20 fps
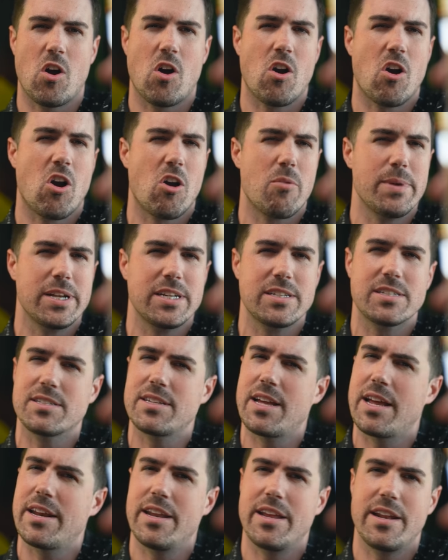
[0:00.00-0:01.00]
arm
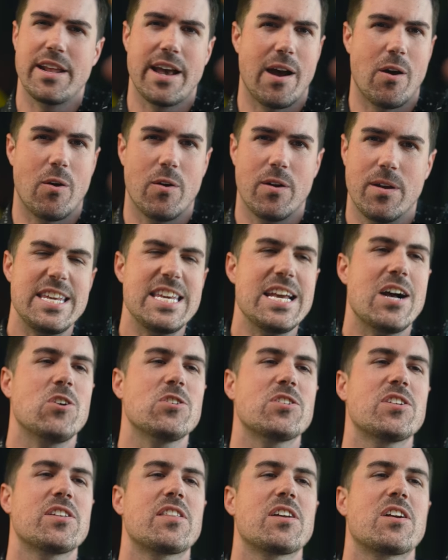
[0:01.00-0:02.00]
extended out. He
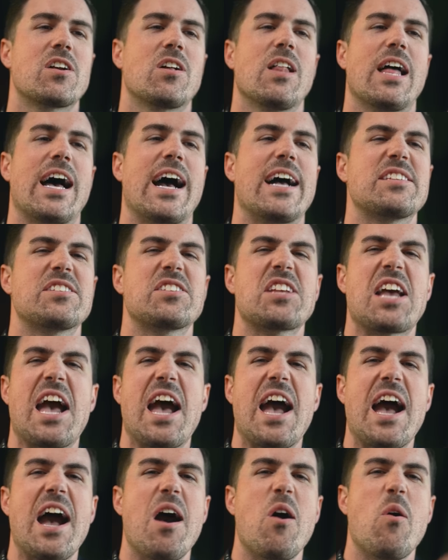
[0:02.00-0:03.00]
yells at the class,
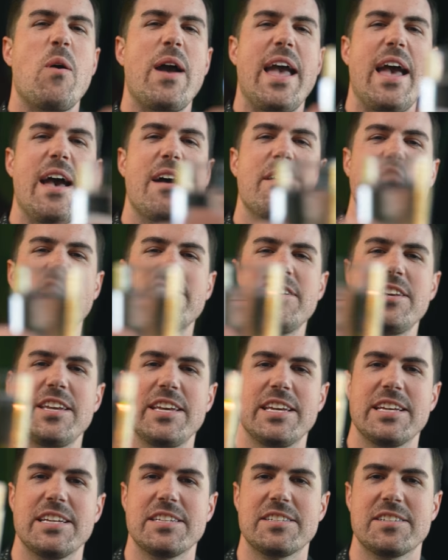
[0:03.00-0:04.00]
"How heavy
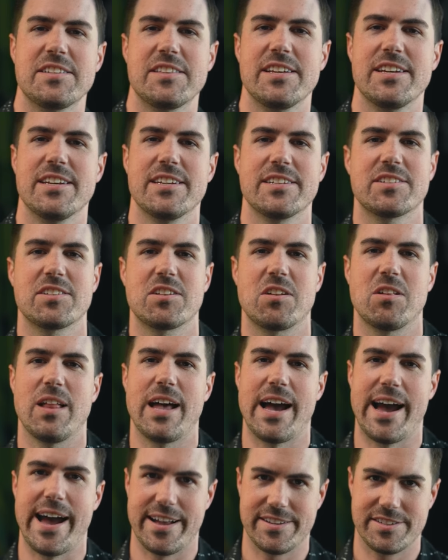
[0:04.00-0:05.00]
is this
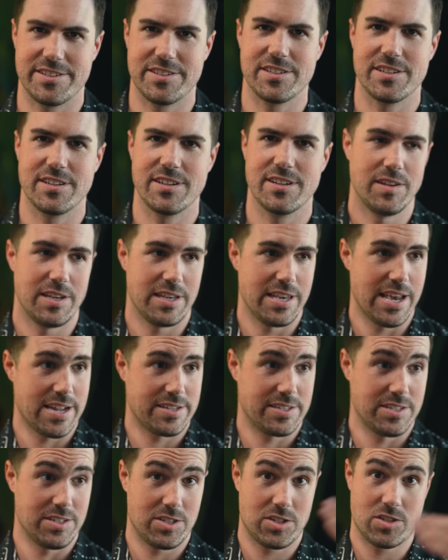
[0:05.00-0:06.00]
glass?" The
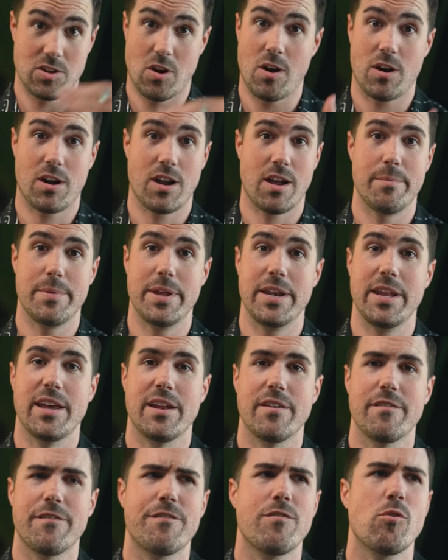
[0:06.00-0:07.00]
guesses start coming
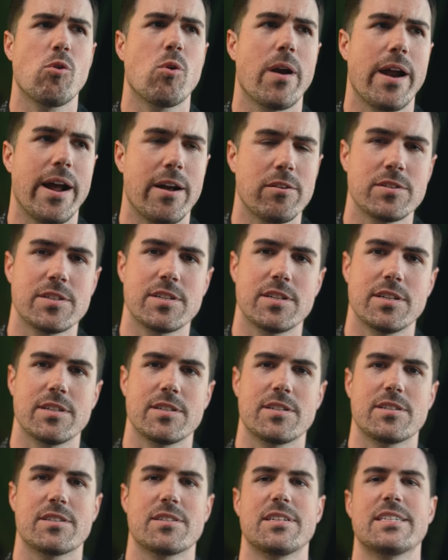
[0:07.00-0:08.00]
in. 4
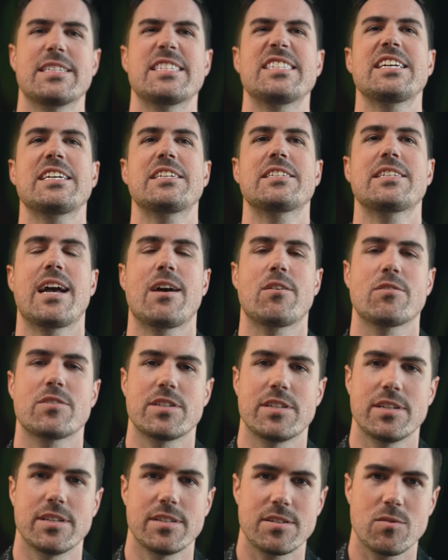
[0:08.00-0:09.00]
ounces, 6
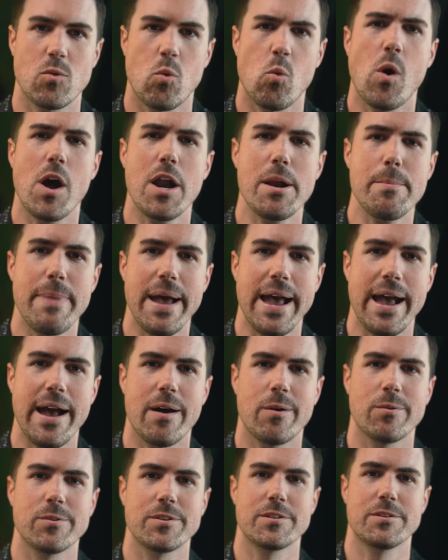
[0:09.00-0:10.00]
ounces, 1
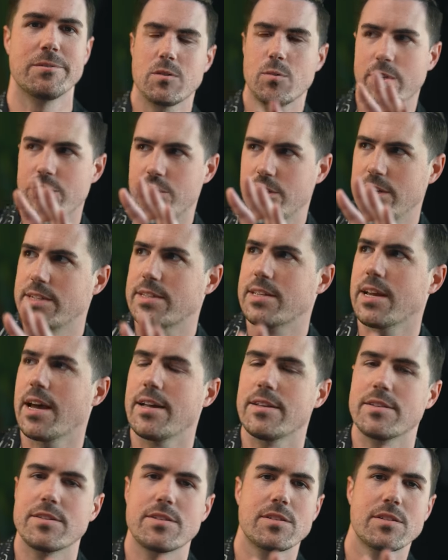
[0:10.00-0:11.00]
pound. To which he
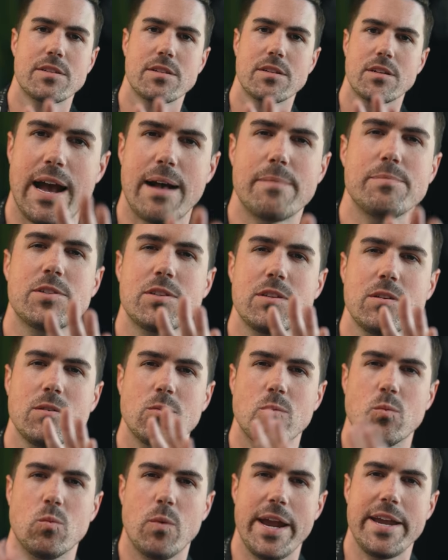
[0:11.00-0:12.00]
says, "The
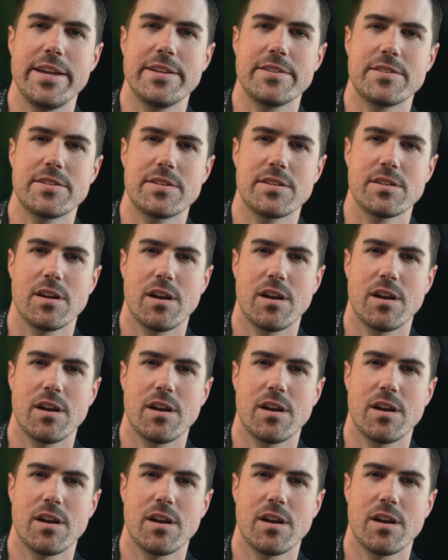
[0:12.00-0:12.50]
absolute weight